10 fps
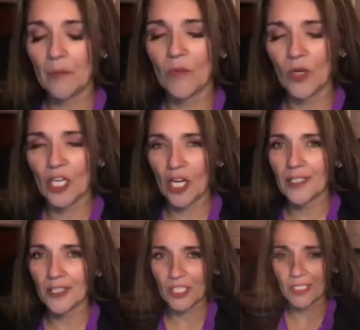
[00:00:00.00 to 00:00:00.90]
more
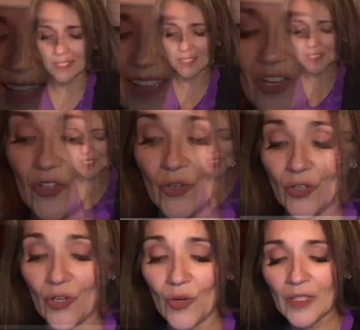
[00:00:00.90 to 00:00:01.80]
conscious. Your
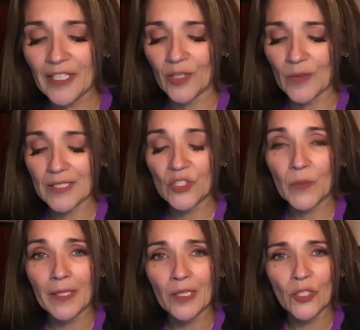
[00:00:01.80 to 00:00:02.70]
goal here is to
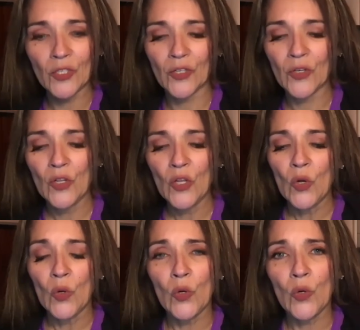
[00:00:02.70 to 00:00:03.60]
unlearn
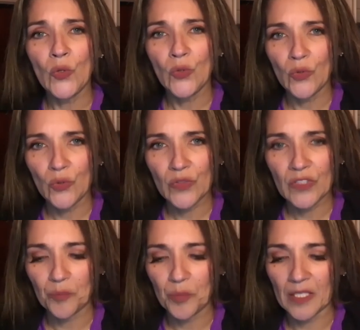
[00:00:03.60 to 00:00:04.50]
who you used
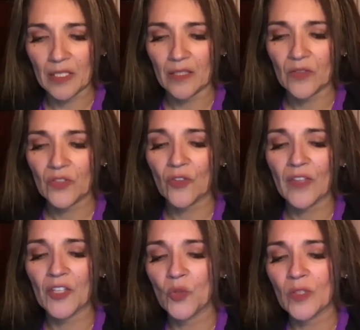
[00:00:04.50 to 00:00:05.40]
to be so
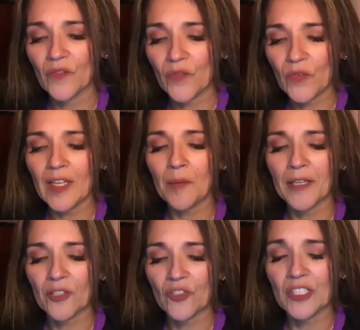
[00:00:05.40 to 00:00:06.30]
that you can free up
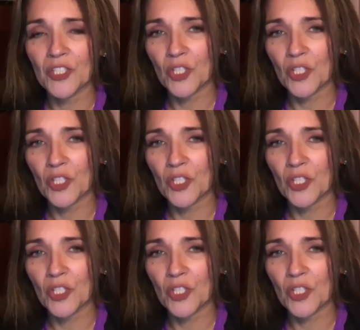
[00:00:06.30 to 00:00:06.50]
energy to